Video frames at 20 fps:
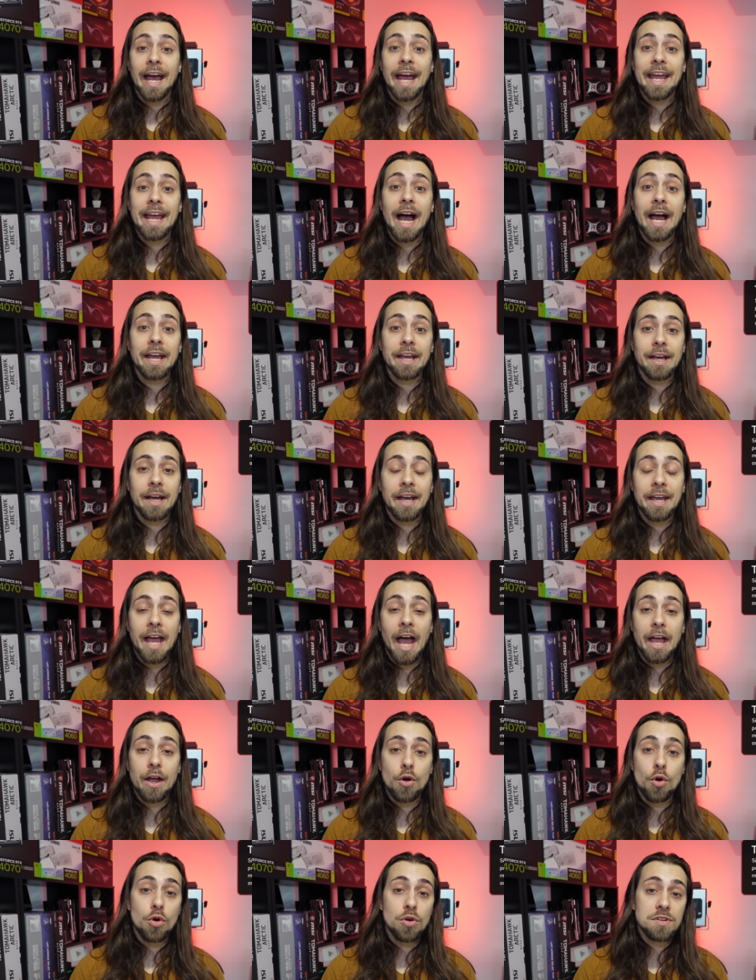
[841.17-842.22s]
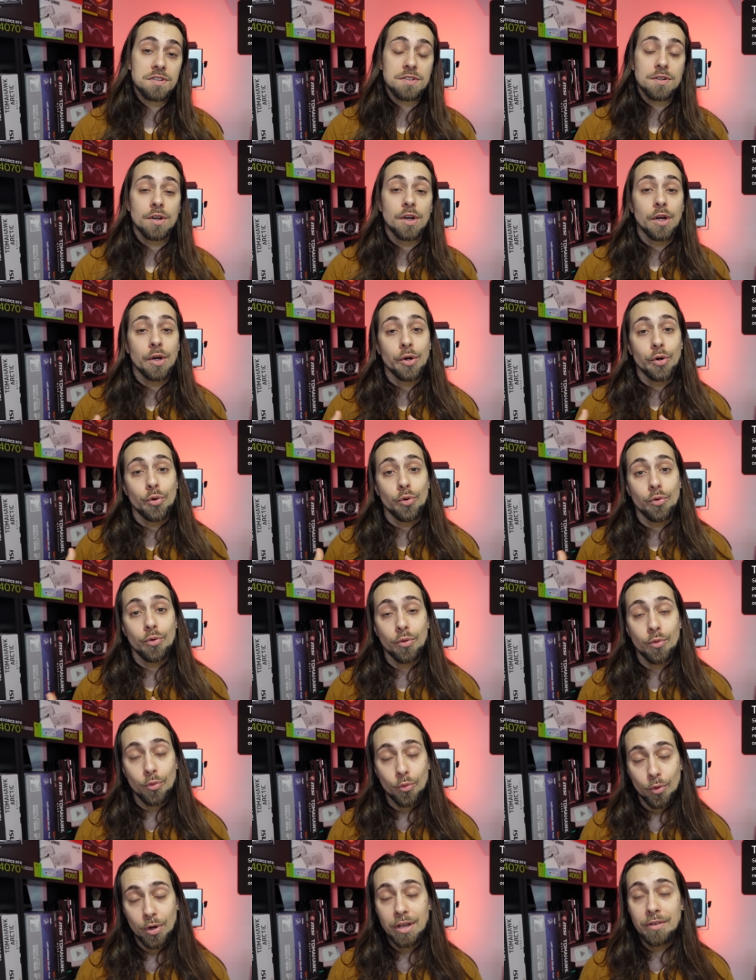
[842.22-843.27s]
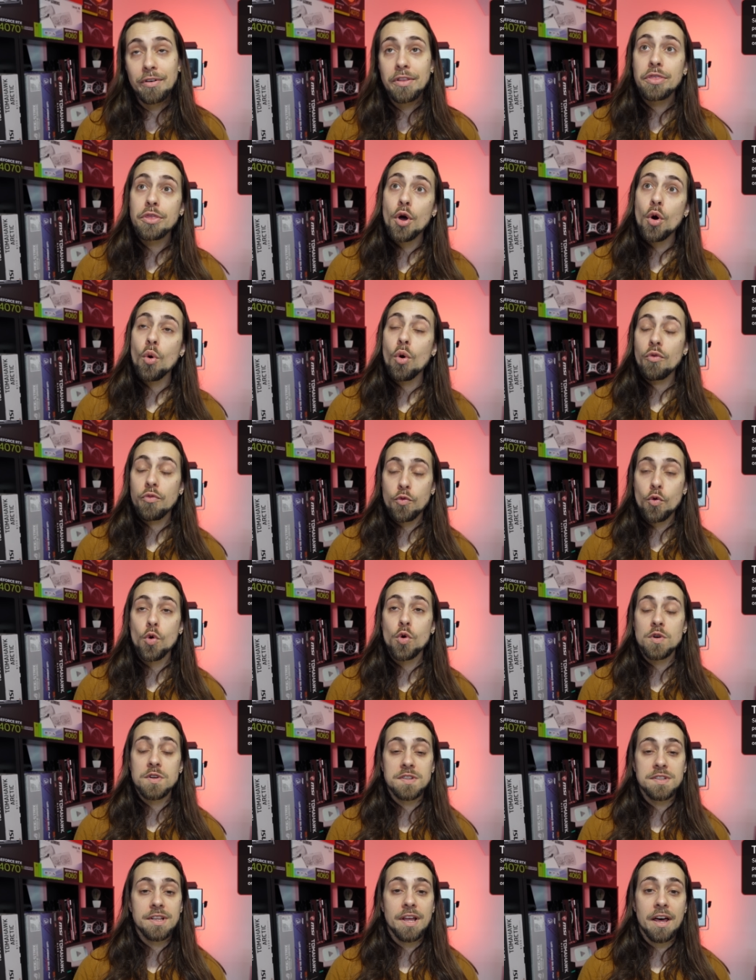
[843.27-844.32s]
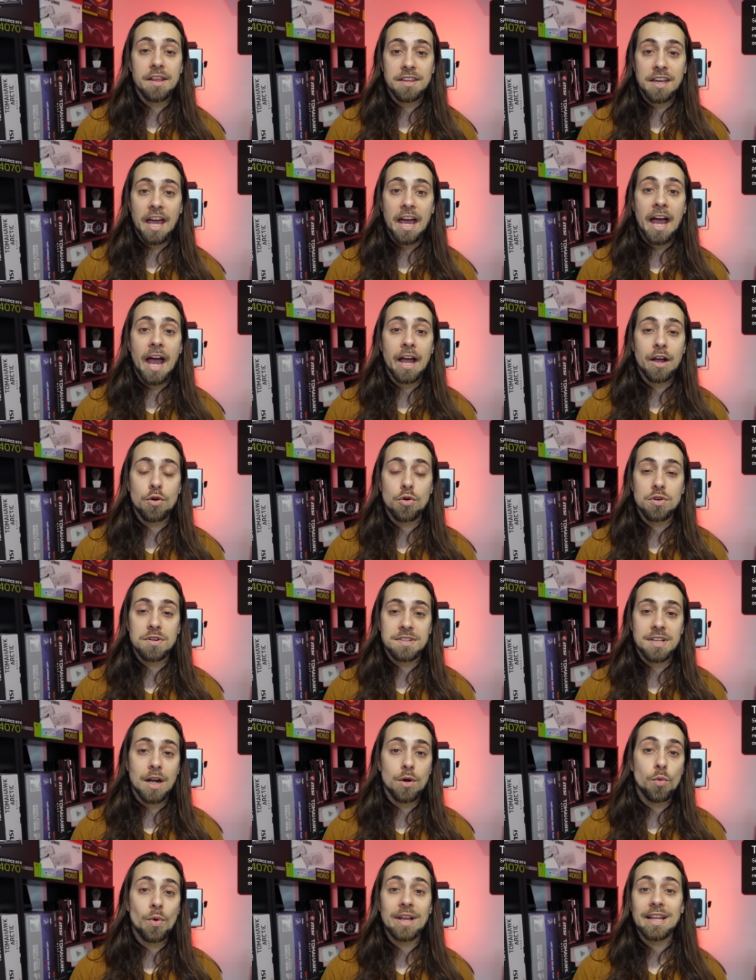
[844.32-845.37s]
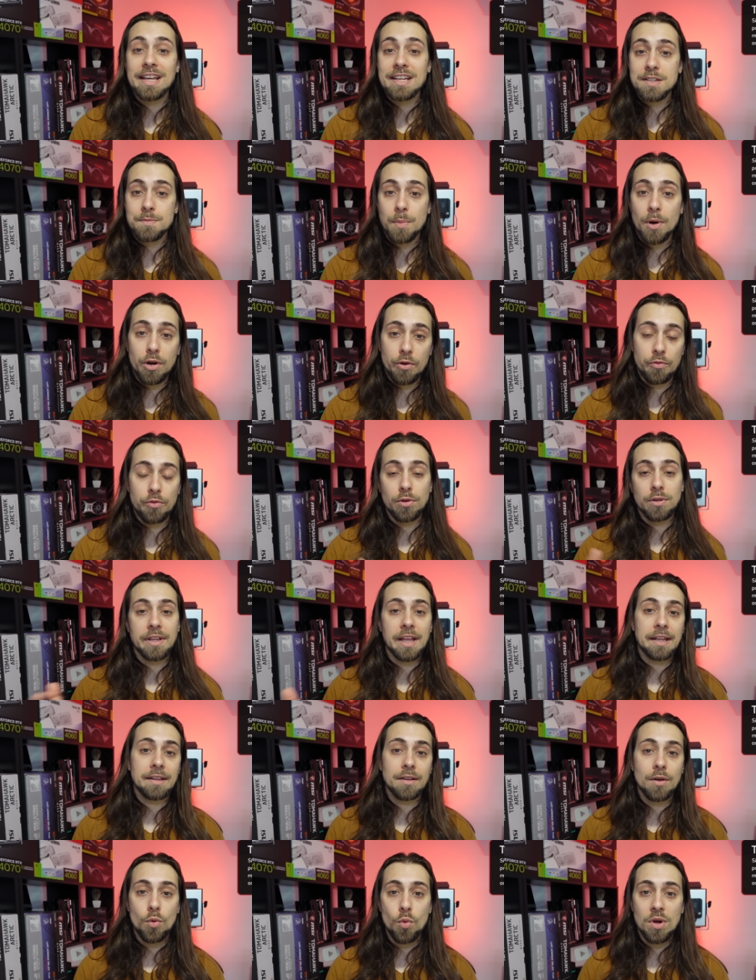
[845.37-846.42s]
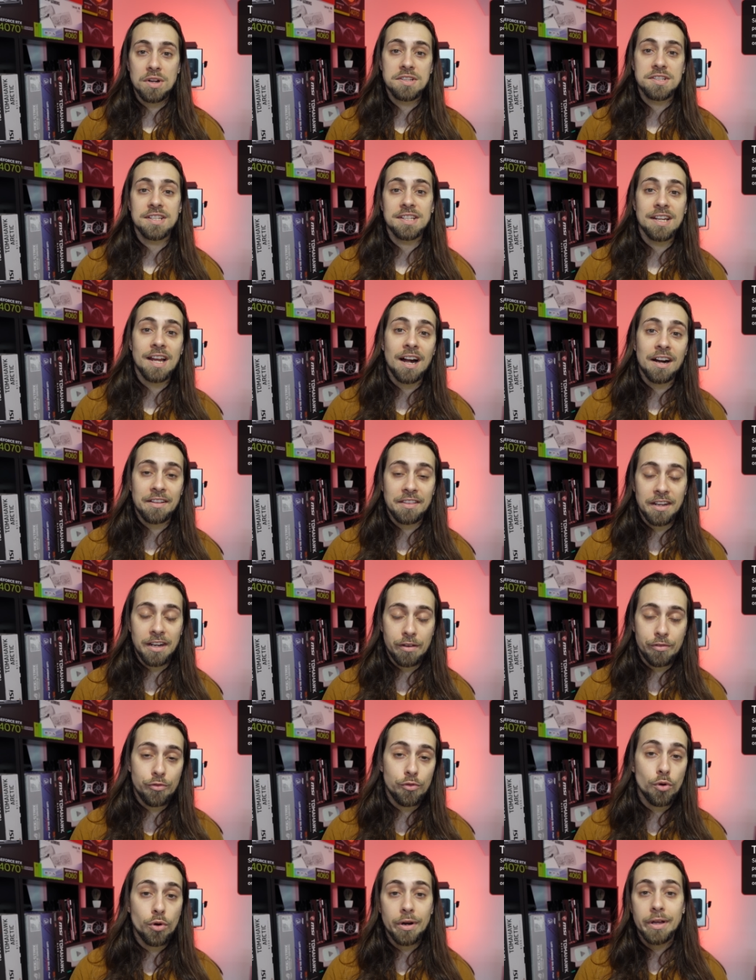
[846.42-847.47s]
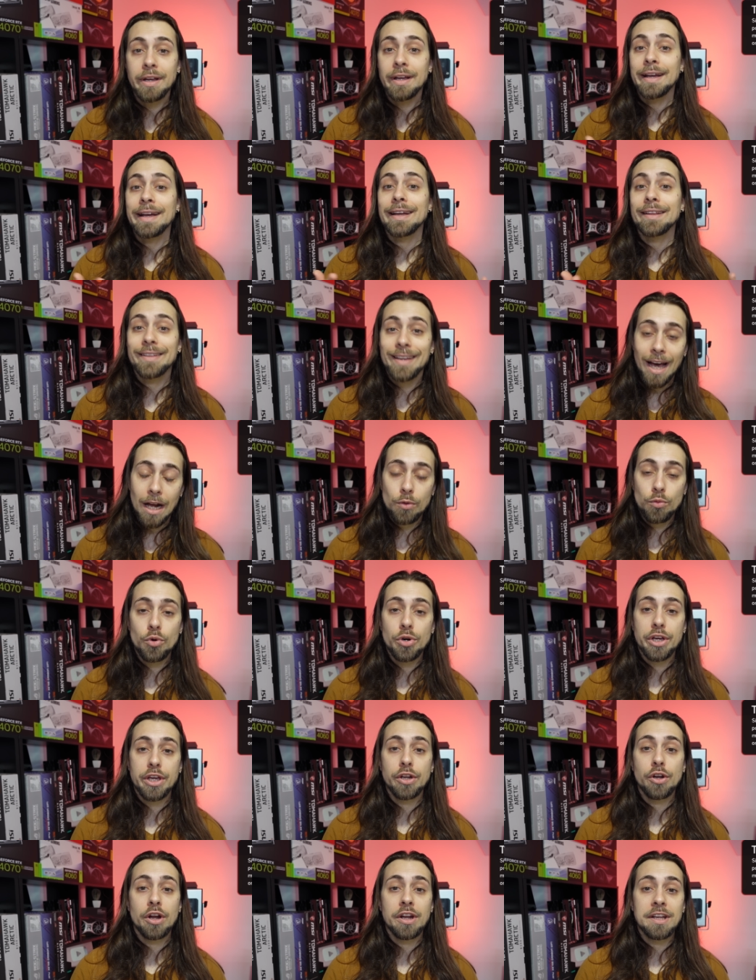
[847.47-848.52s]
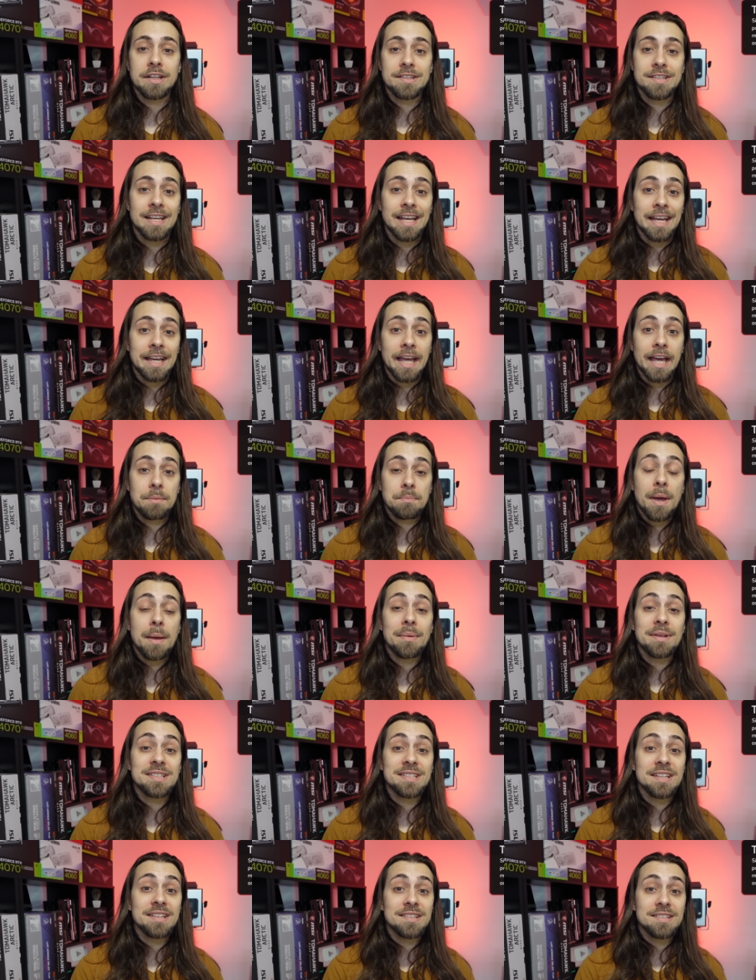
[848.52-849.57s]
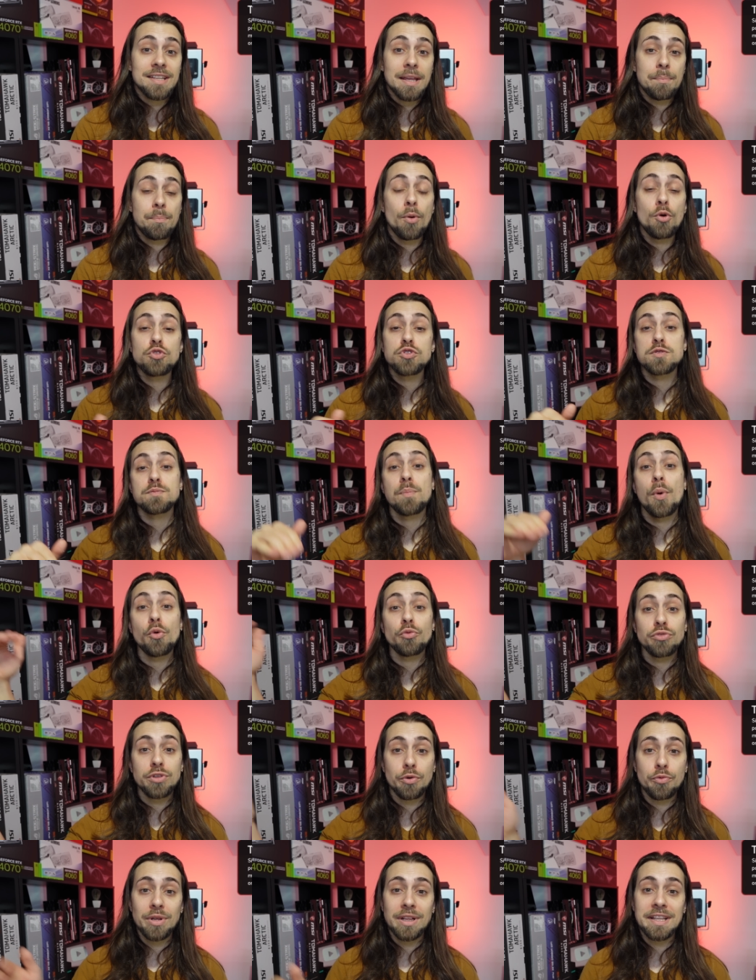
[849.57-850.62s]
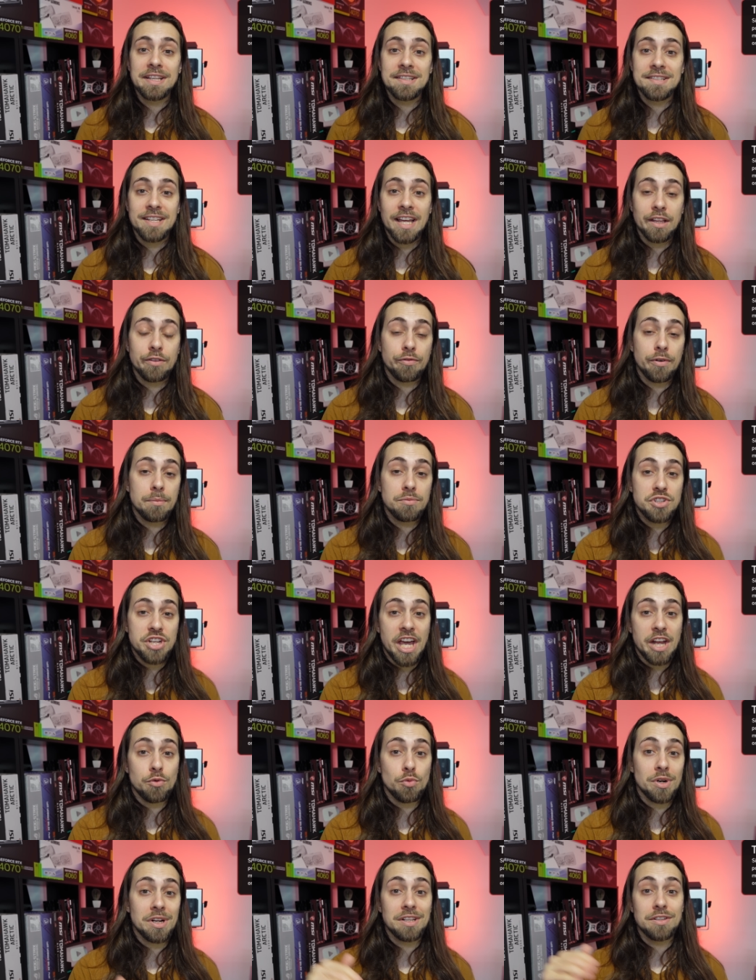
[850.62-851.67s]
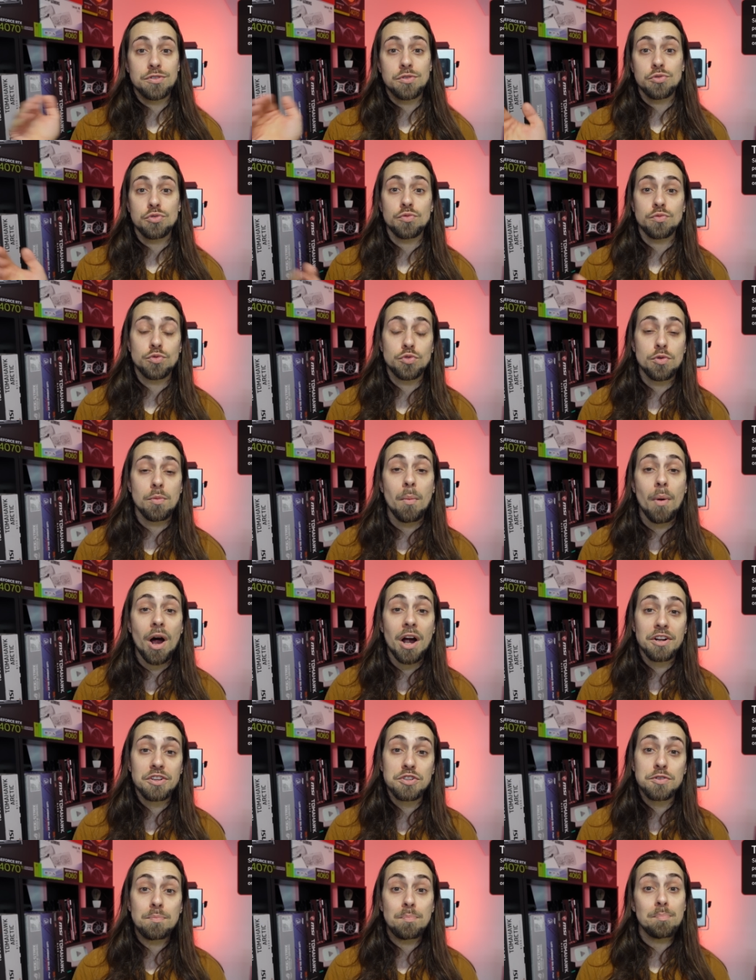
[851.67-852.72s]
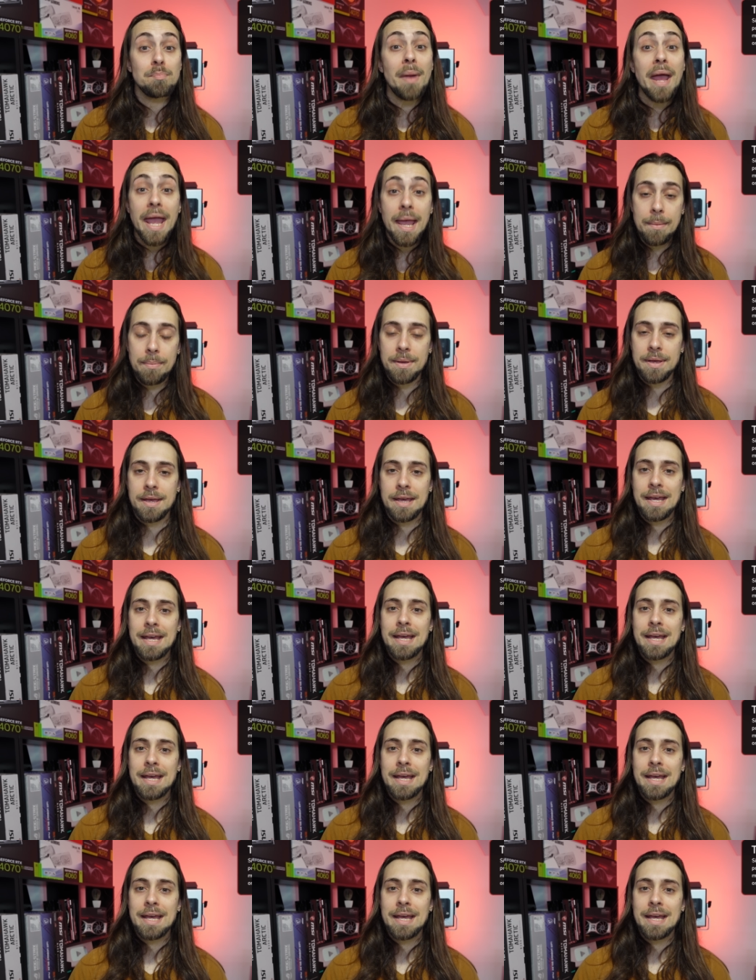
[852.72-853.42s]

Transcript: AI cores, even though of course the AI cores are way less powerful than the ones in RDNA 4, they are working on it. And maybe since they postponed the release date from January to March, maybe